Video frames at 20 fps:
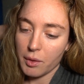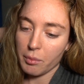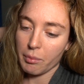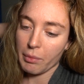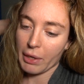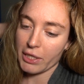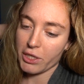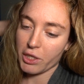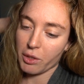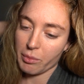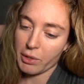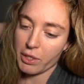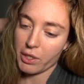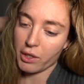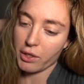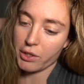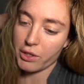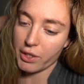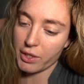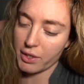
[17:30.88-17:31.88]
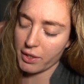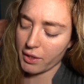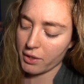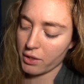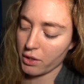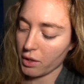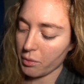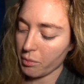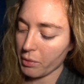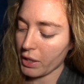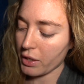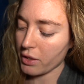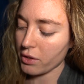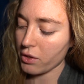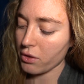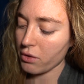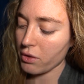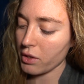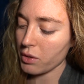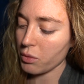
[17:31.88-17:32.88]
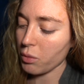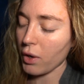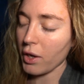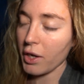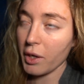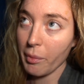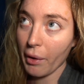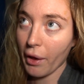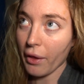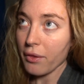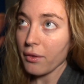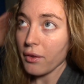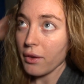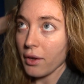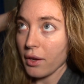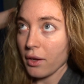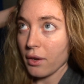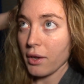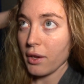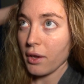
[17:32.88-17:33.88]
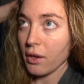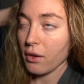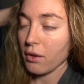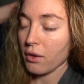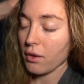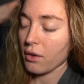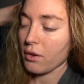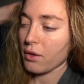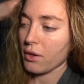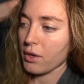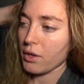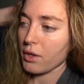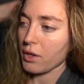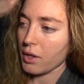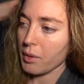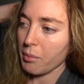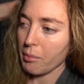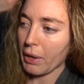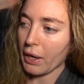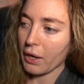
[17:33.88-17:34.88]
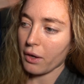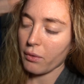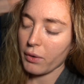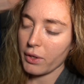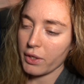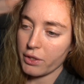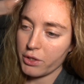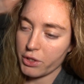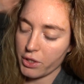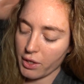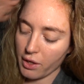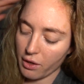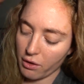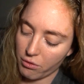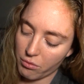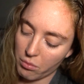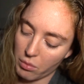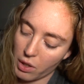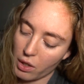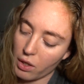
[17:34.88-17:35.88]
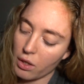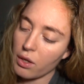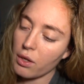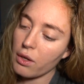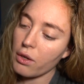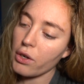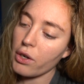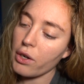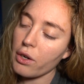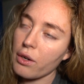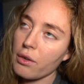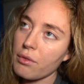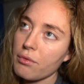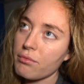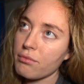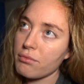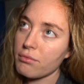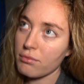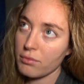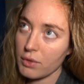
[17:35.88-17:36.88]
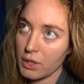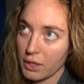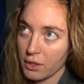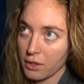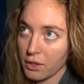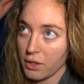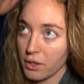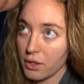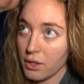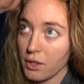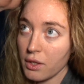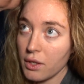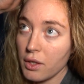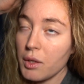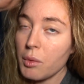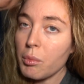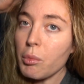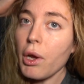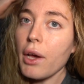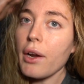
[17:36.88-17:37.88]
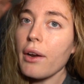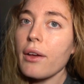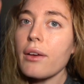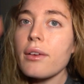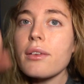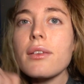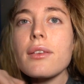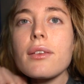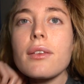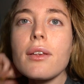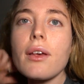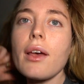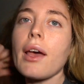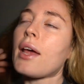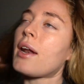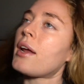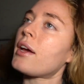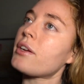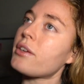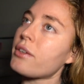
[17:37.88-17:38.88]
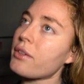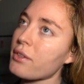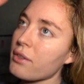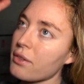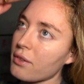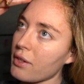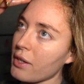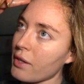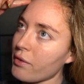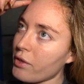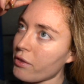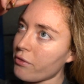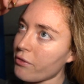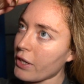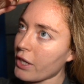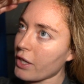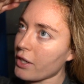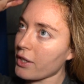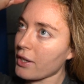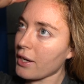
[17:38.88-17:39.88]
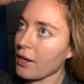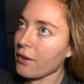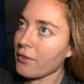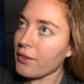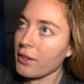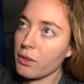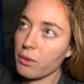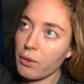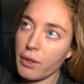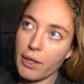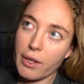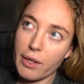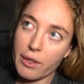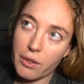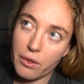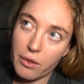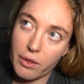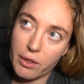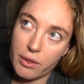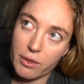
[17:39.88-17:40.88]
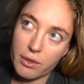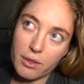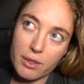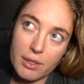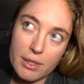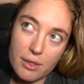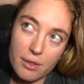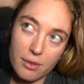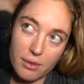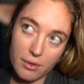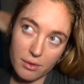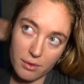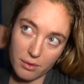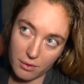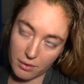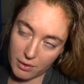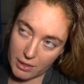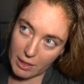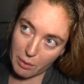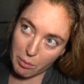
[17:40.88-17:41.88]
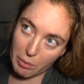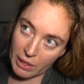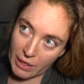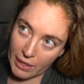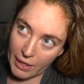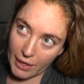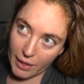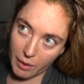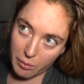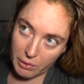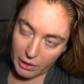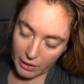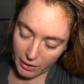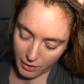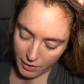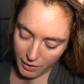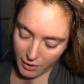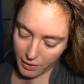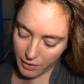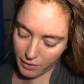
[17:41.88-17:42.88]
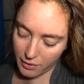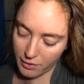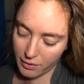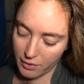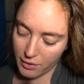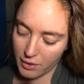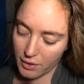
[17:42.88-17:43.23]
my dermatologist had taught me to do this water bath technique back when she gave me her products, and I just never figured it out. That's why I do this dip and dab technique.